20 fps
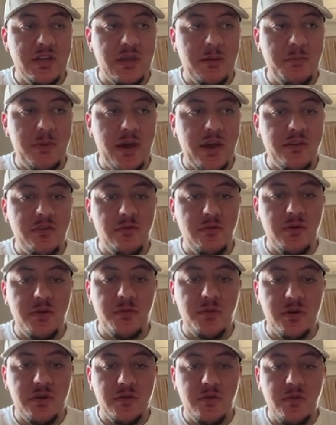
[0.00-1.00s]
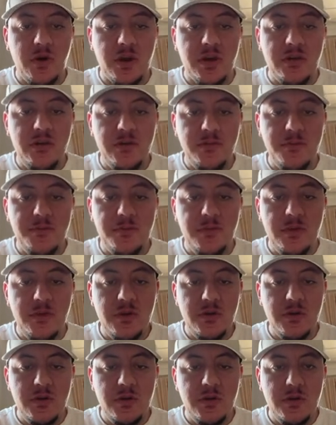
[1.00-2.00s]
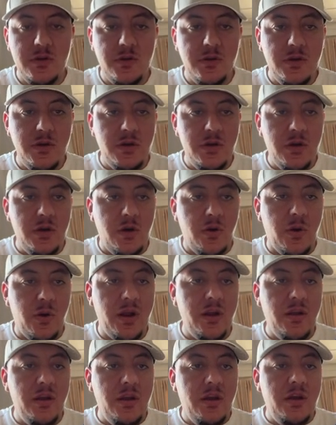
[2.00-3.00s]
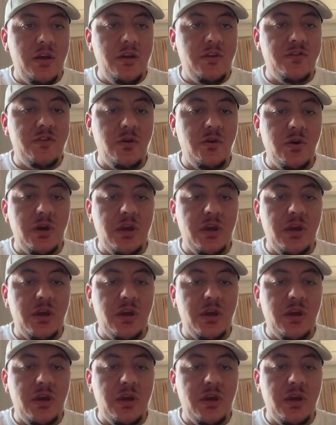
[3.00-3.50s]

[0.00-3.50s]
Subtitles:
get back to it real quick, right? So